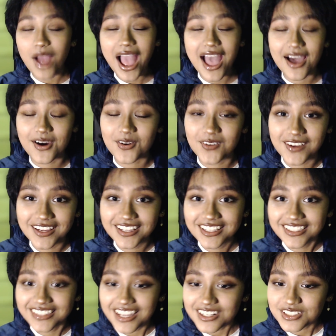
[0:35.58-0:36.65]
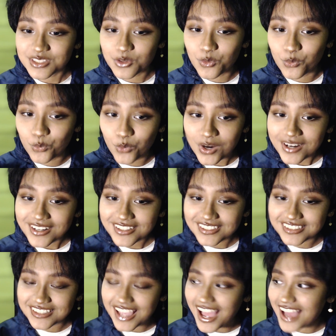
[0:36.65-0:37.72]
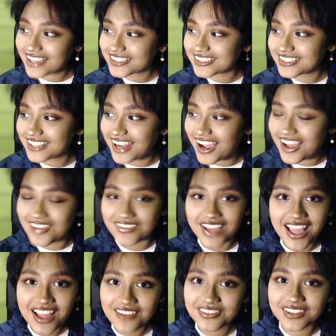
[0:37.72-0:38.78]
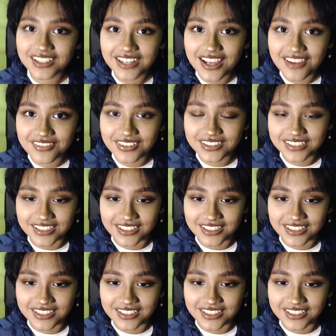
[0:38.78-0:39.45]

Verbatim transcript: Wow. That is the worst accent I've ever, ever